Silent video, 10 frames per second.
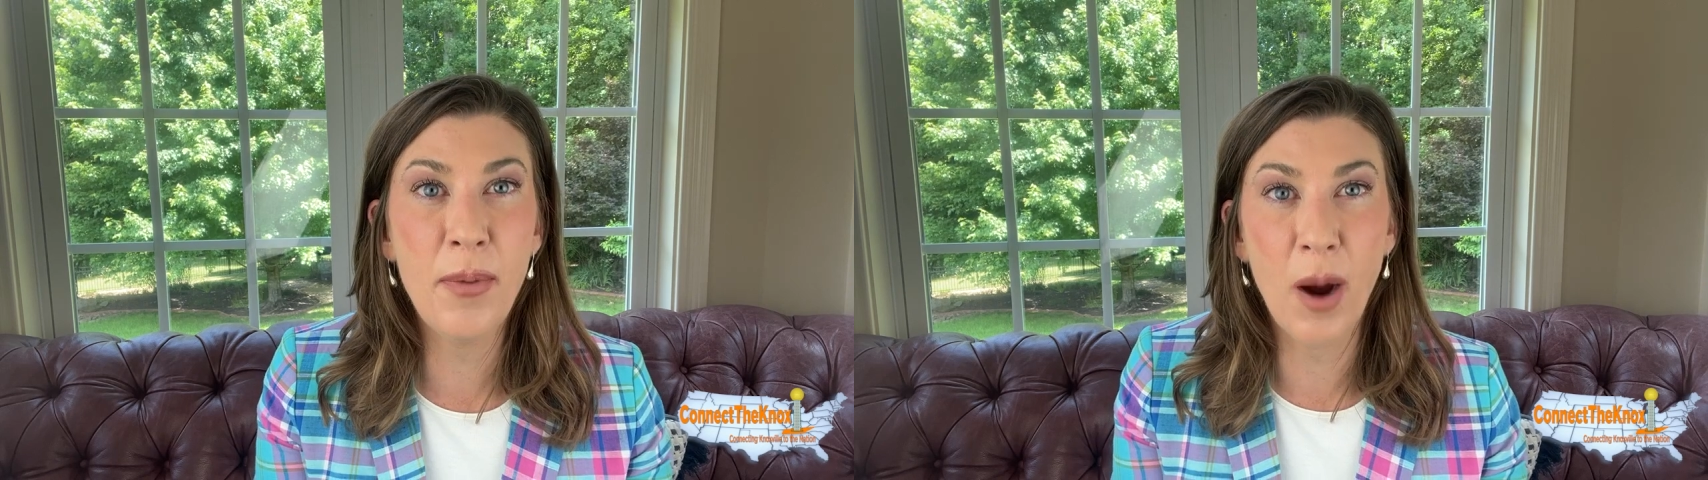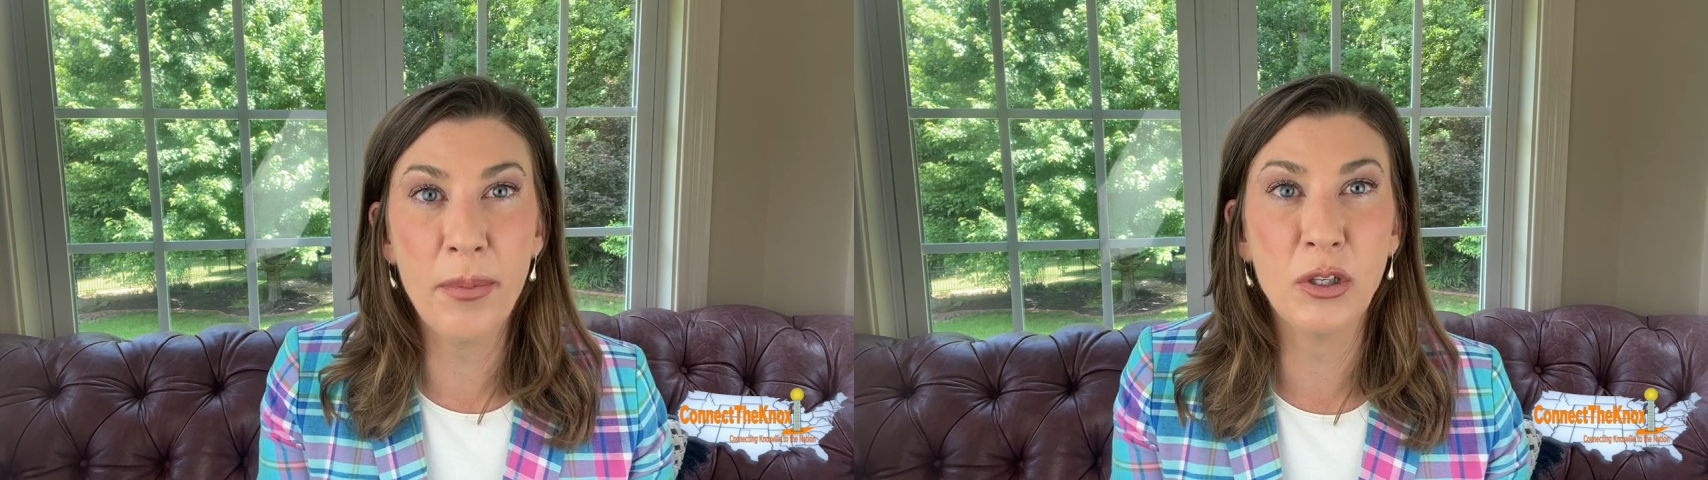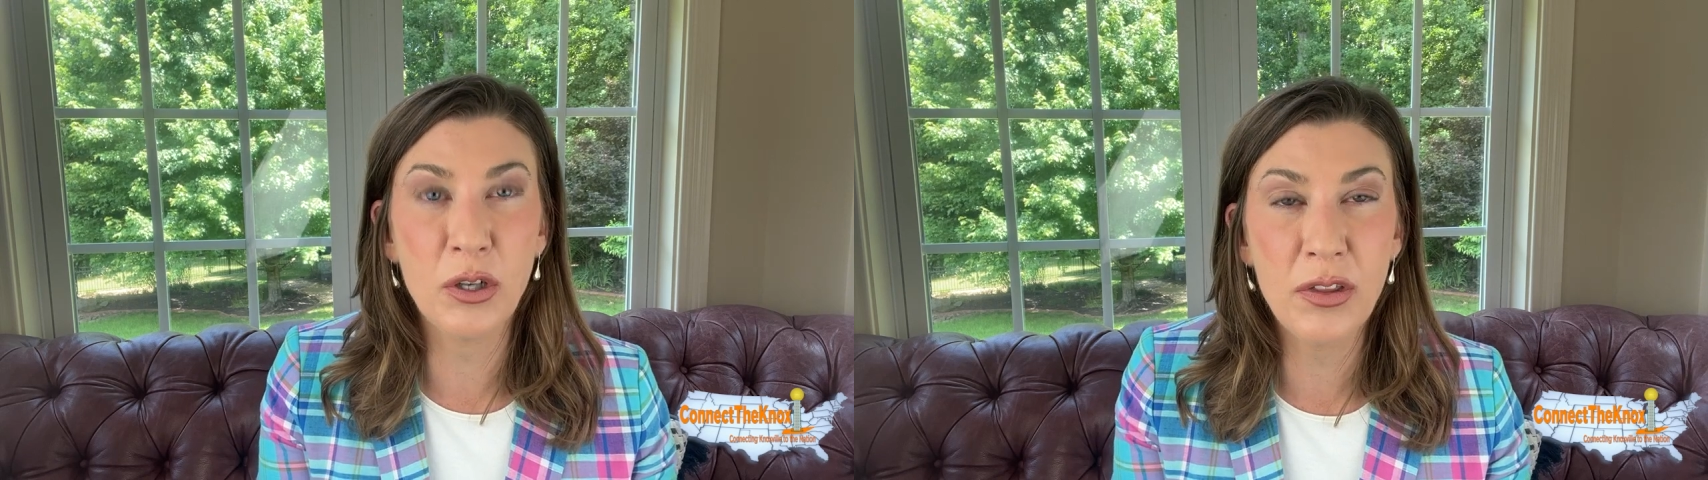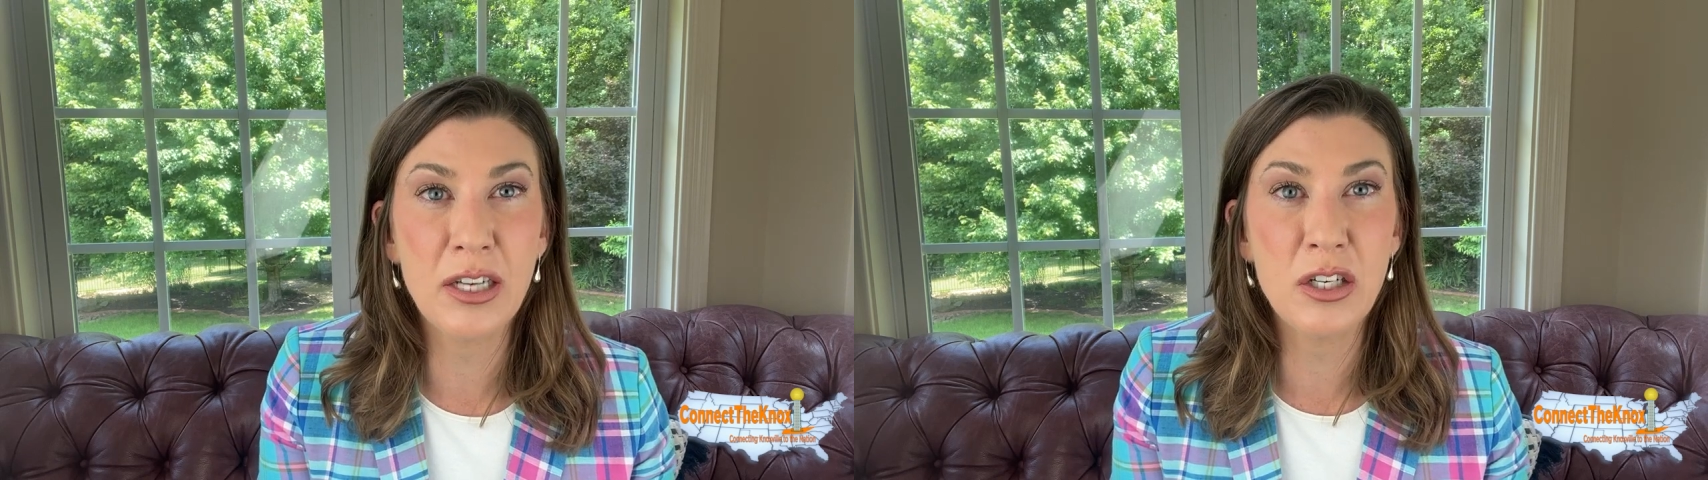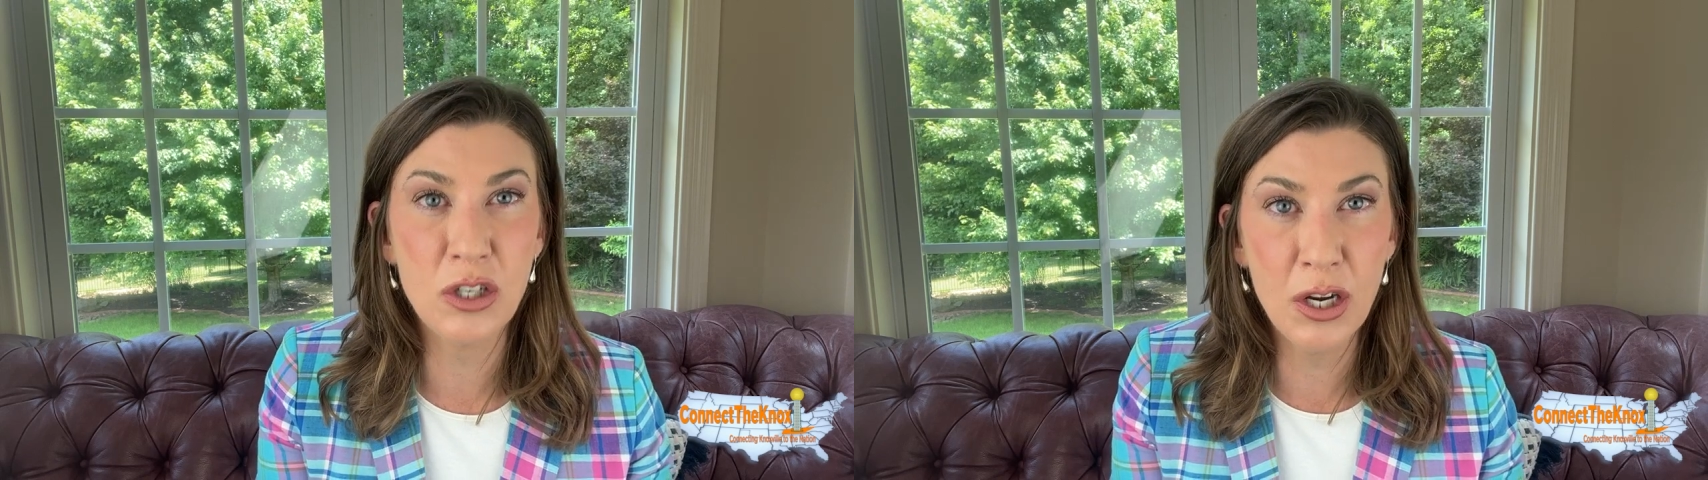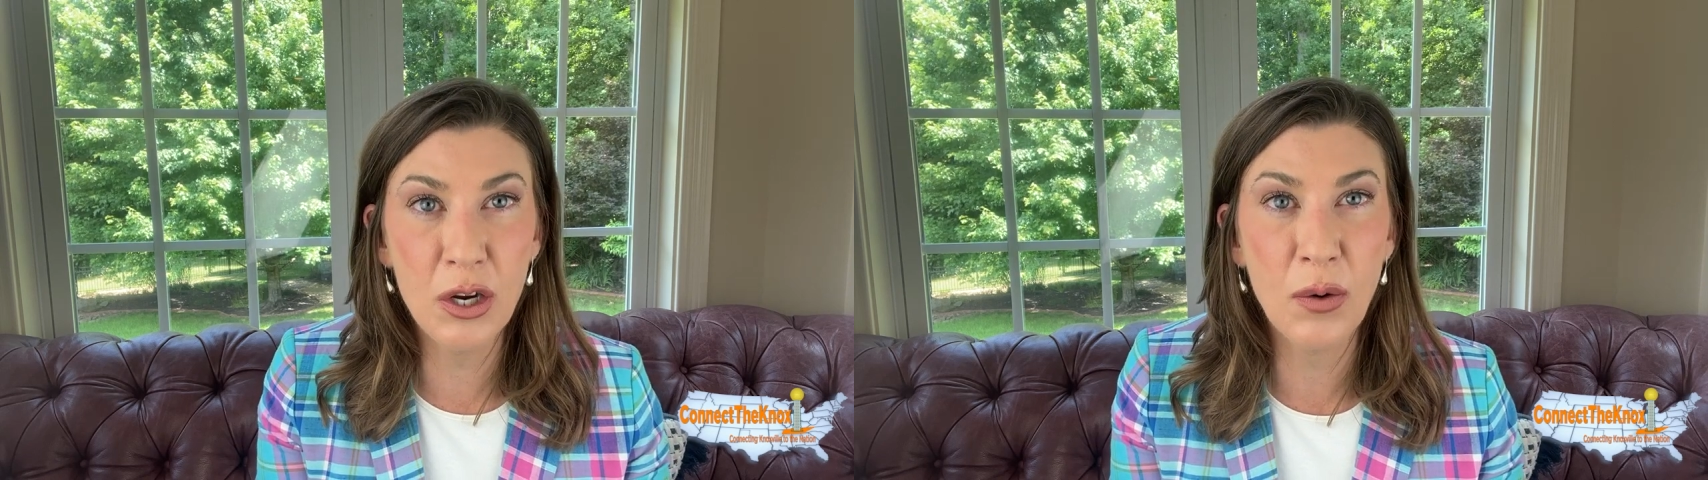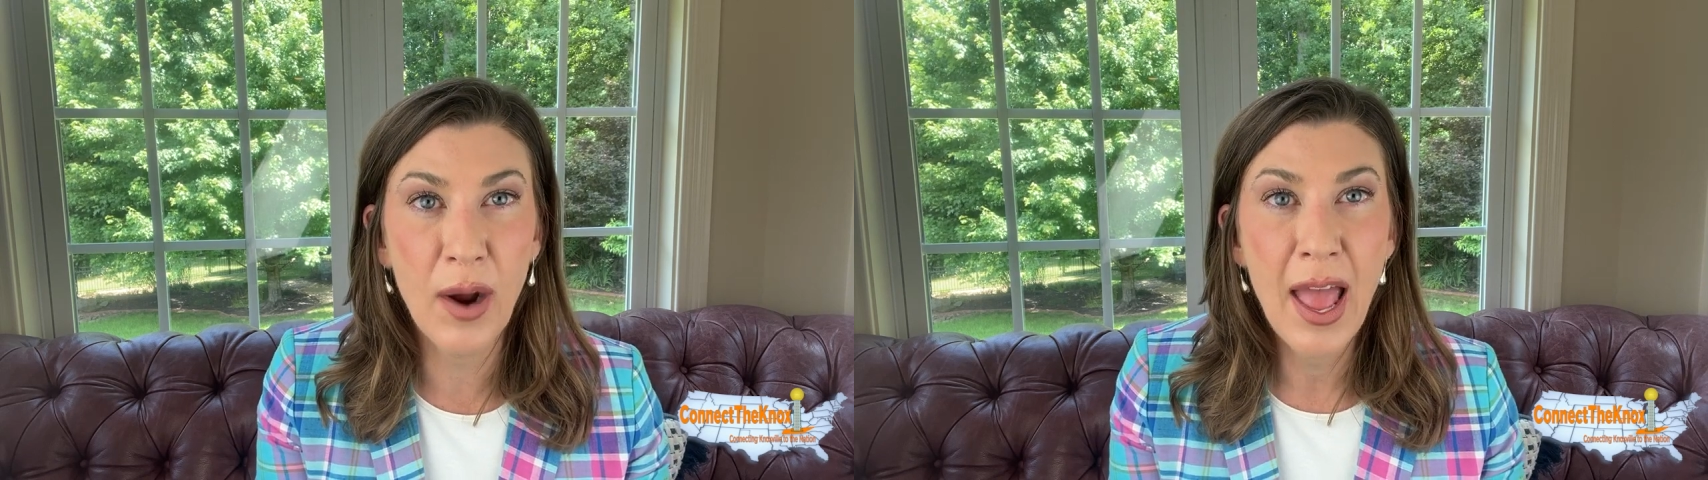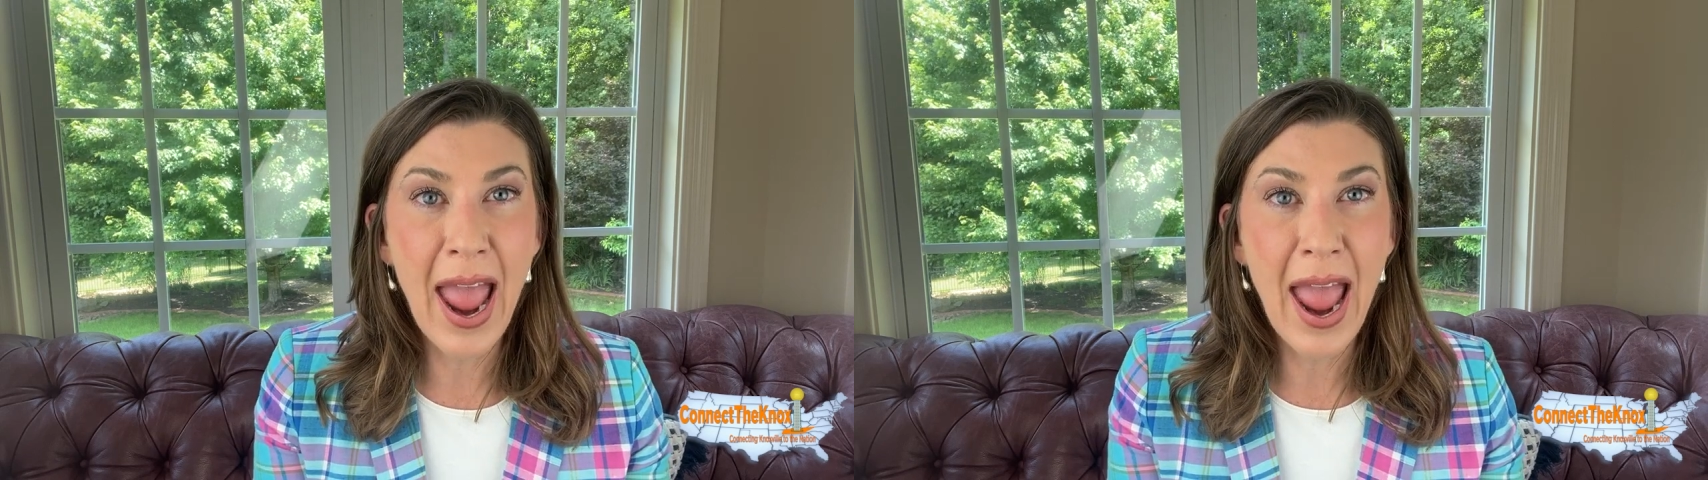popular thing to do.